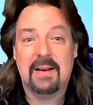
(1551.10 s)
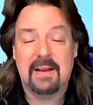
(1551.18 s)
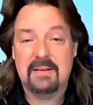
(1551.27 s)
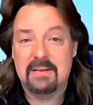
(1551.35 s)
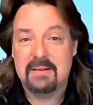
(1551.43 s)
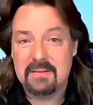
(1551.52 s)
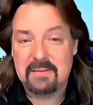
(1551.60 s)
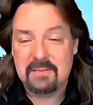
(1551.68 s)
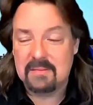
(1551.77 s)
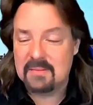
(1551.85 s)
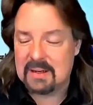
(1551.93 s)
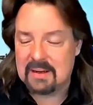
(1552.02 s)
and
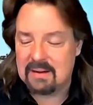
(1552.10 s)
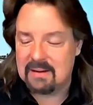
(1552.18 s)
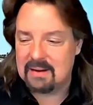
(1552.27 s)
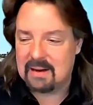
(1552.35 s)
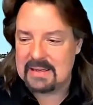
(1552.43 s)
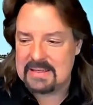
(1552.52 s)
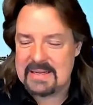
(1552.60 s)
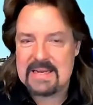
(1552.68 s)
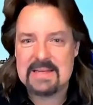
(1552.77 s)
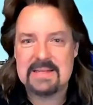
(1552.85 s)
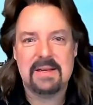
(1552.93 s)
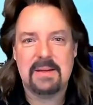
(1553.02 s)
uh,
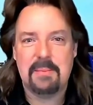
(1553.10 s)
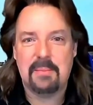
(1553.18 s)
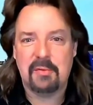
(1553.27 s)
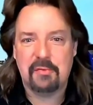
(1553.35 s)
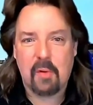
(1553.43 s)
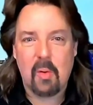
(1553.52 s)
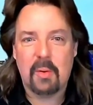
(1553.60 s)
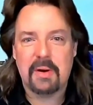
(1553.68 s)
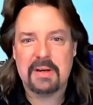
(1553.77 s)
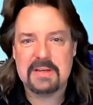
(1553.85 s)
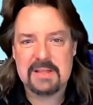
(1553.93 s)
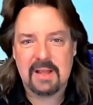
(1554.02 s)
ideas that he put forward in
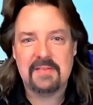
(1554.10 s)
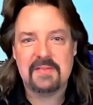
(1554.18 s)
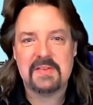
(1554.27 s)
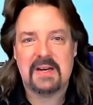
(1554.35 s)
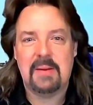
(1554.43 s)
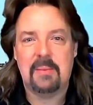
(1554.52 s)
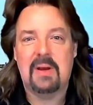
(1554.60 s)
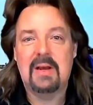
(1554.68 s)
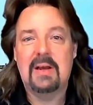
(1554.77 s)
his lifetime,